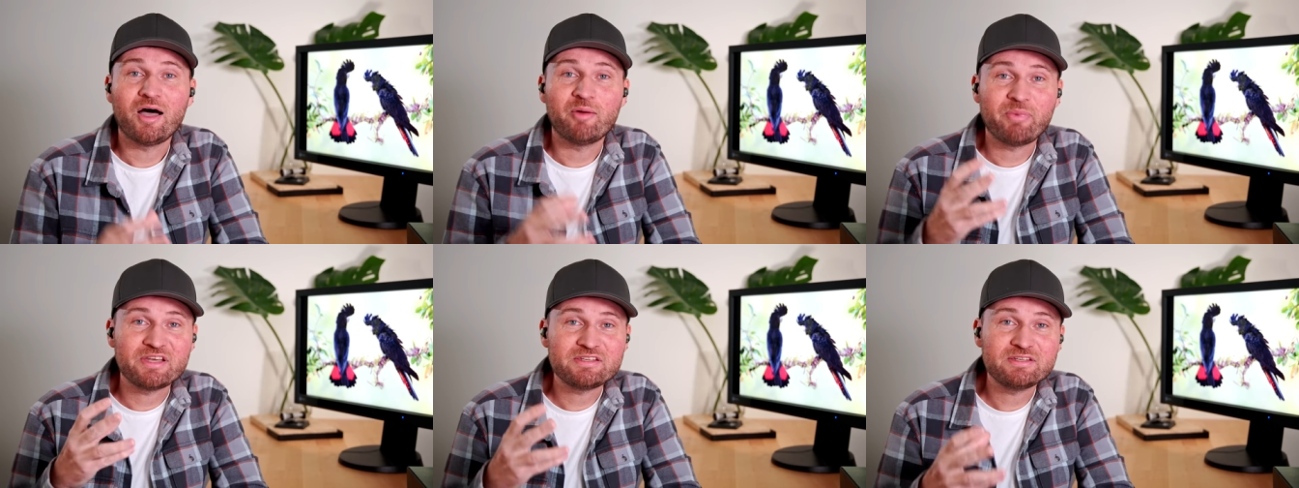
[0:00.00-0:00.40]

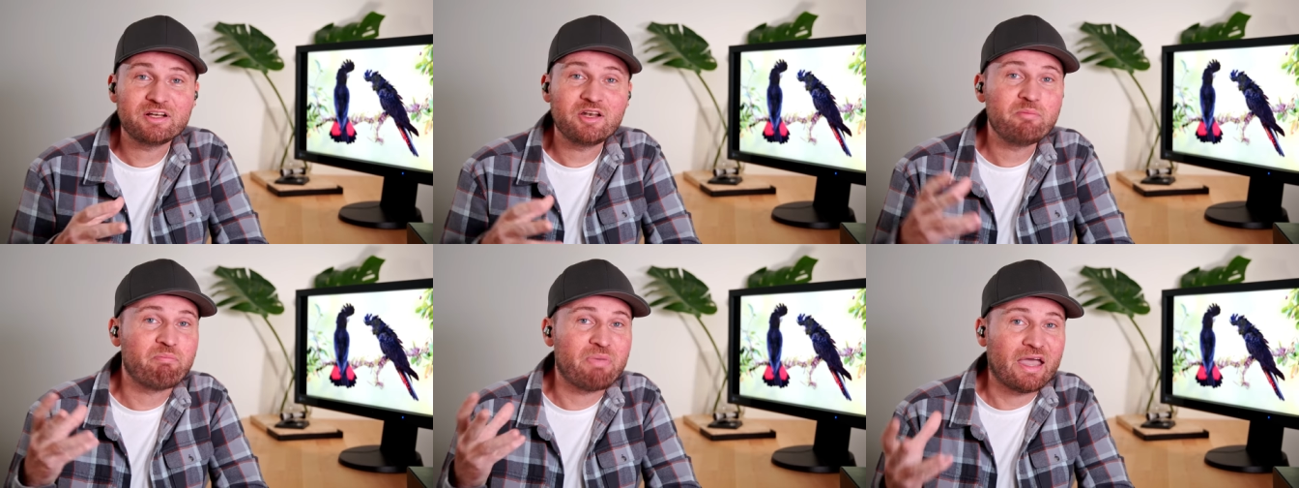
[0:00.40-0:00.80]
I'm
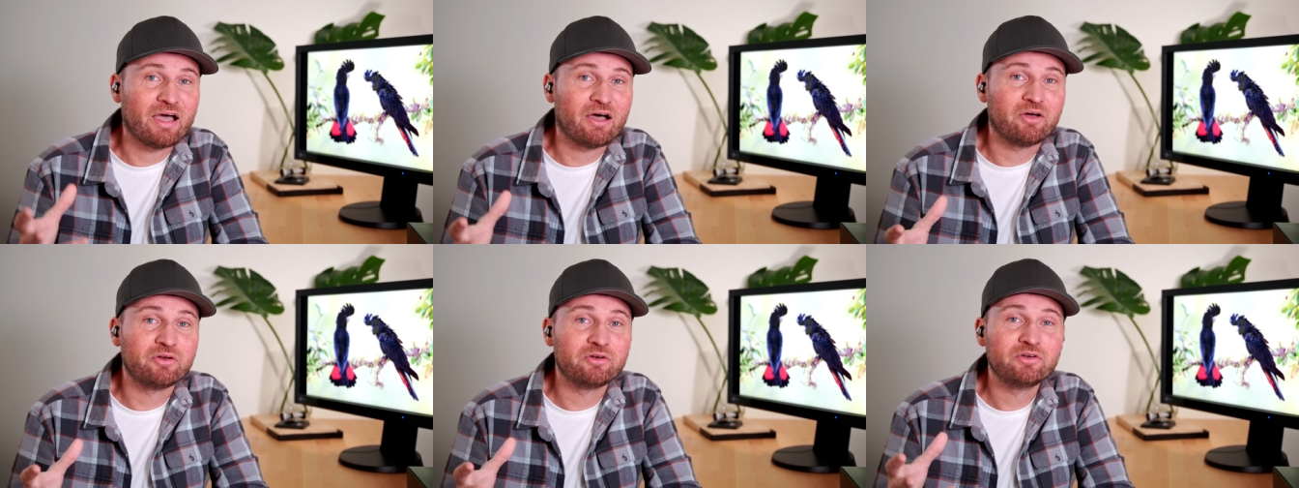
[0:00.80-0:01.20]
basically
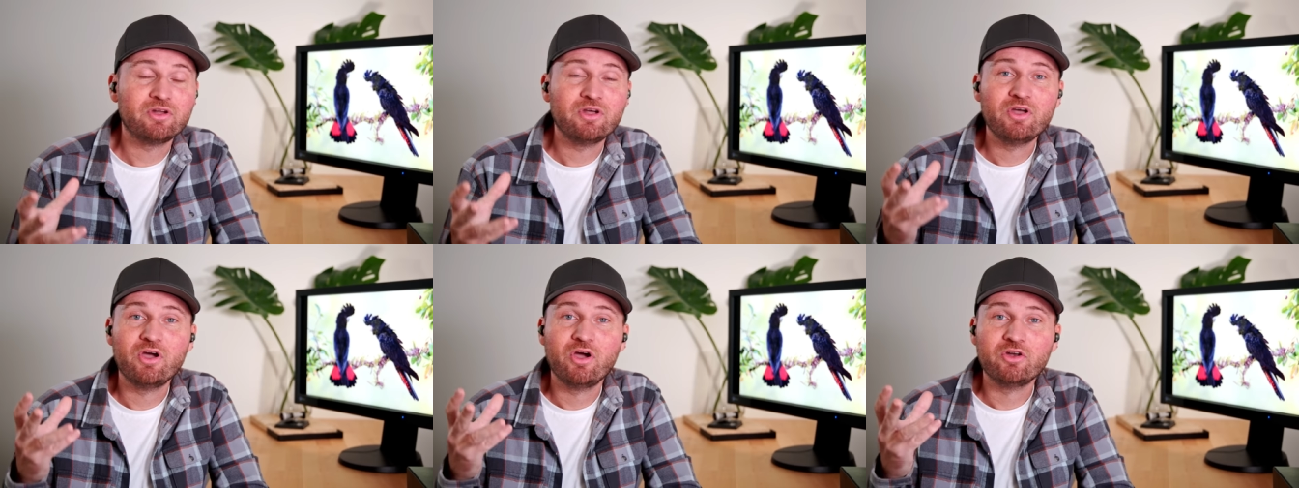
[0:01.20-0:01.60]
bound
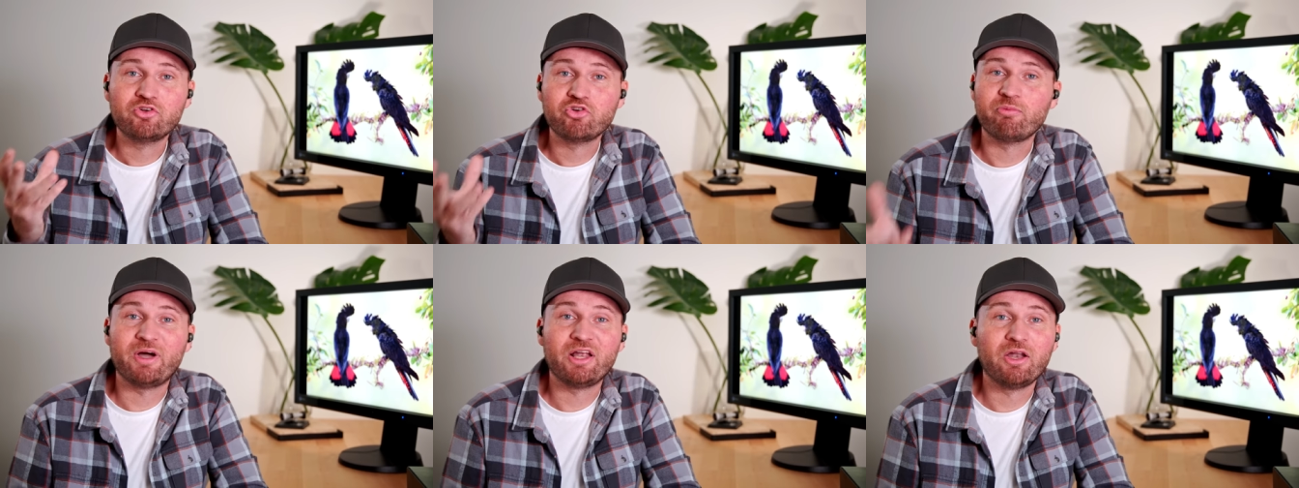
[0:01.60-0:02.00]

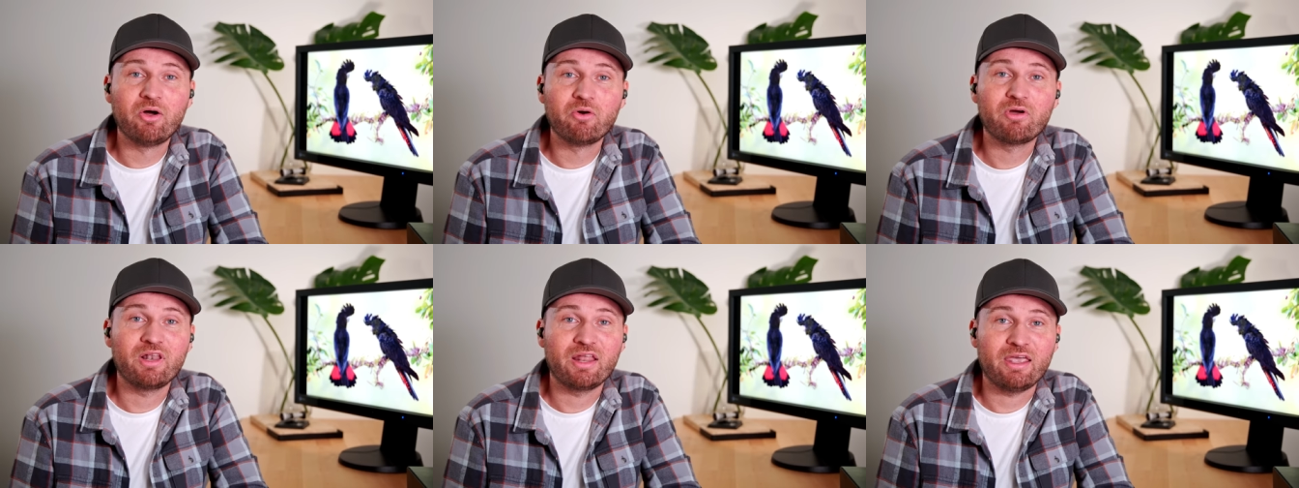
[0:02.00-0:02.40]
to my
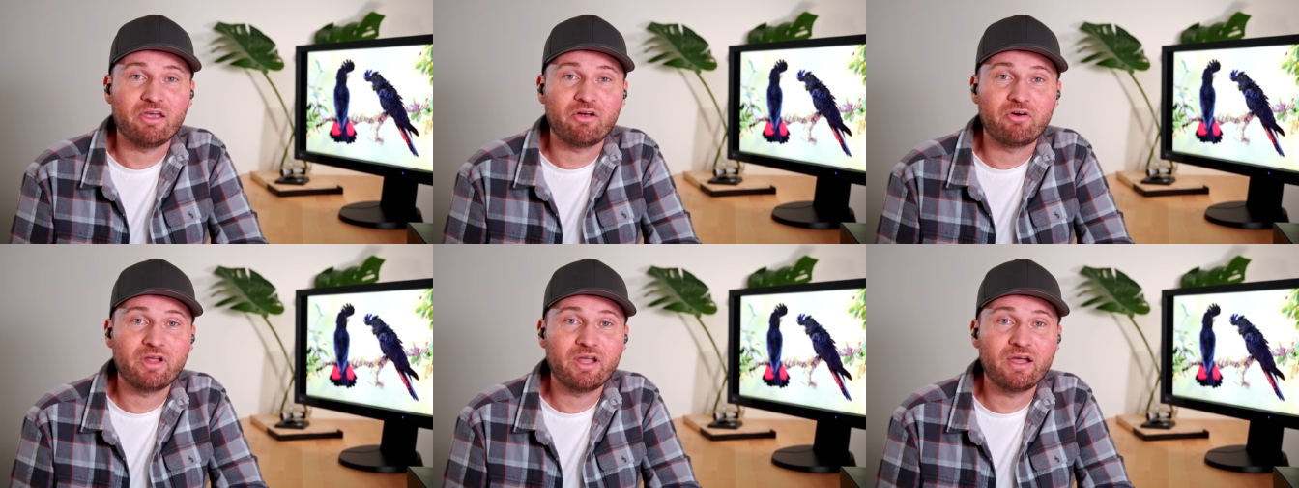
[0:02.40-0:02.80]
local
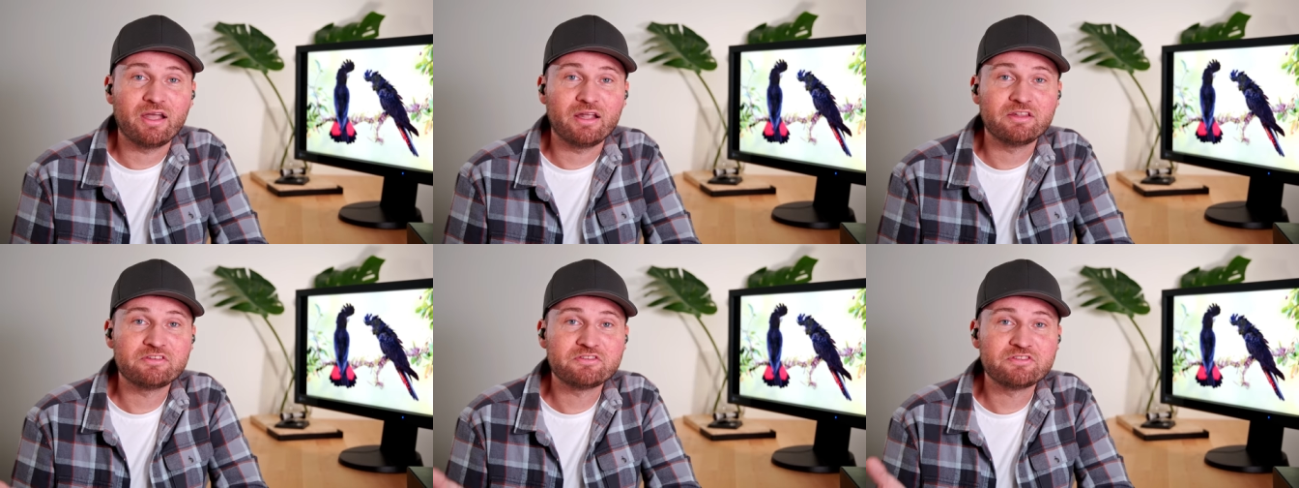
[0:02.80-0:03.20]
area, and